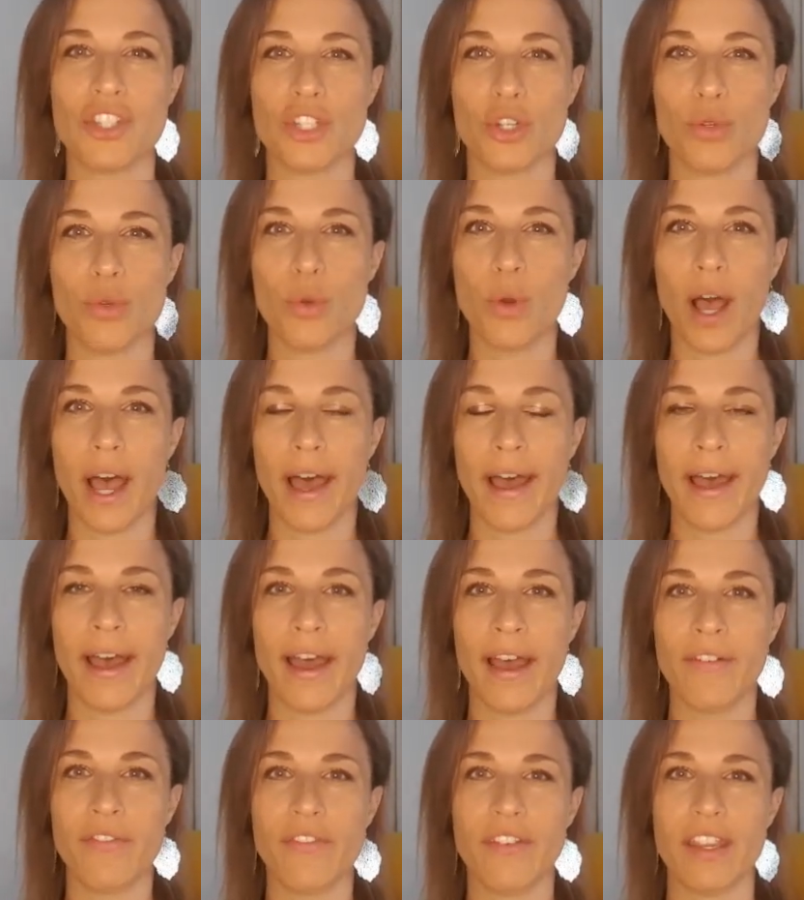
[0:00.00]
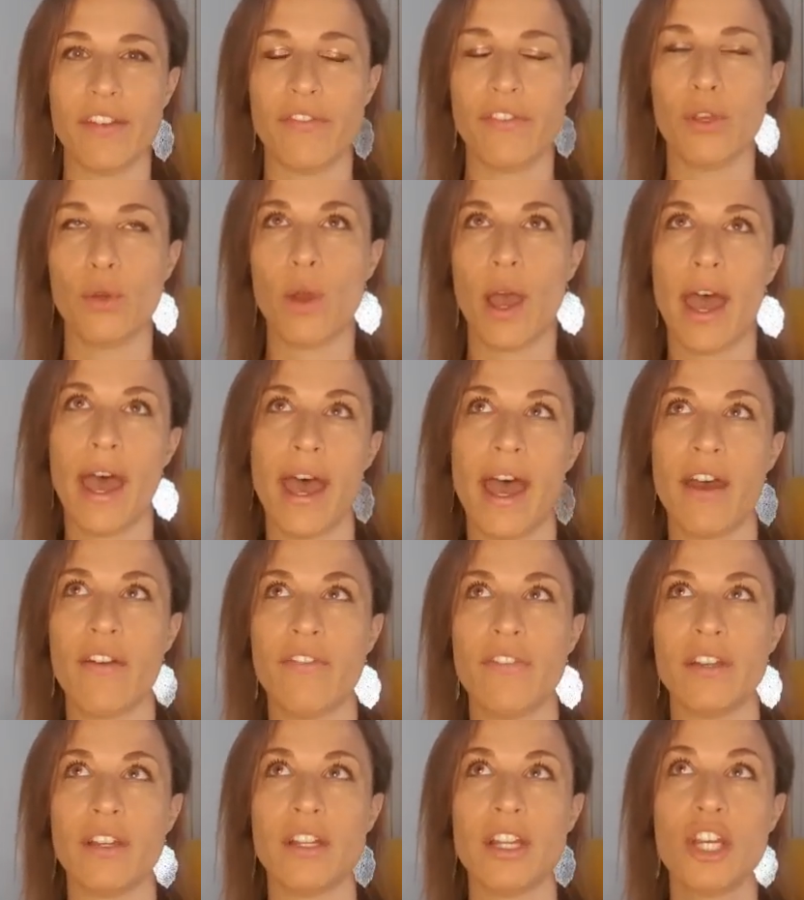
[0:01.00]
So you have, if you
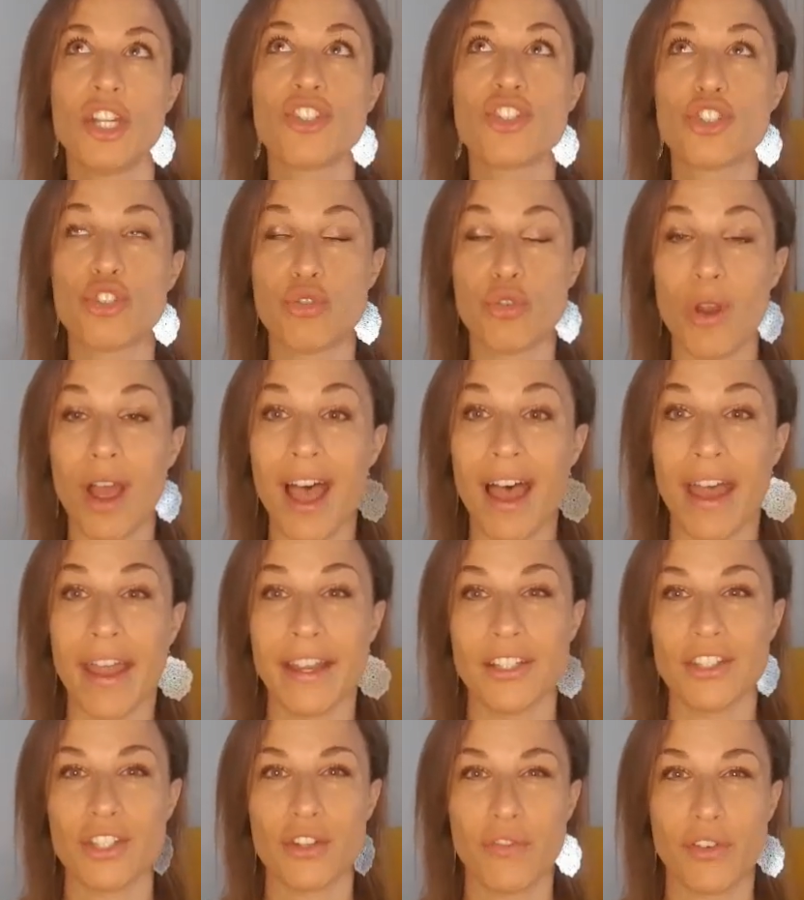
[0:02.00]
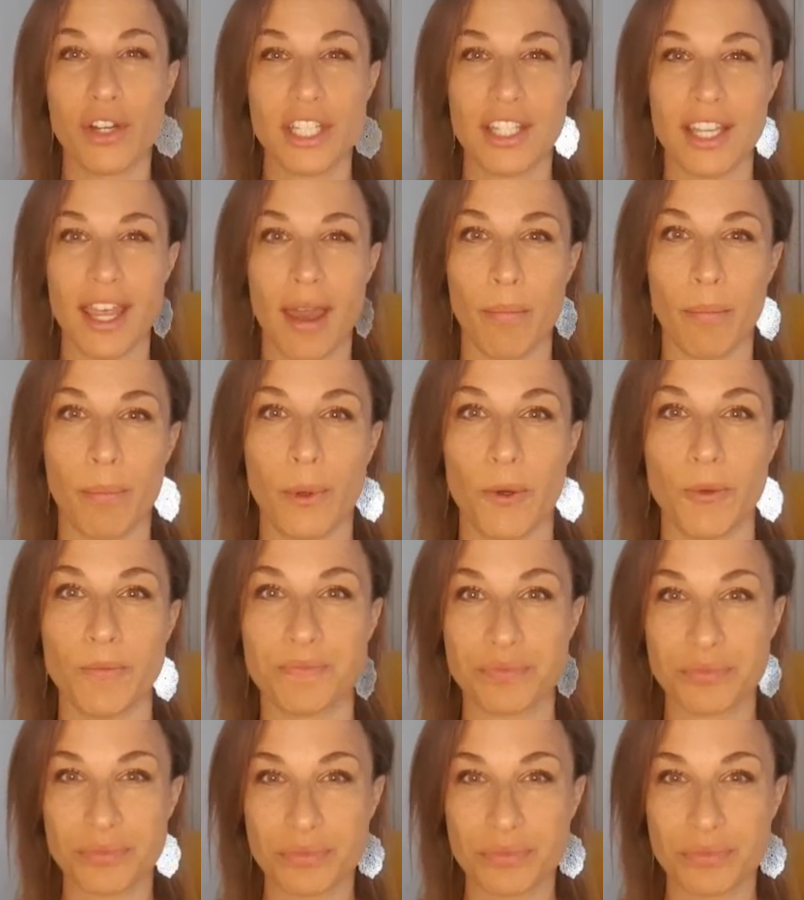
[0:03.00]
have a trine, so for example,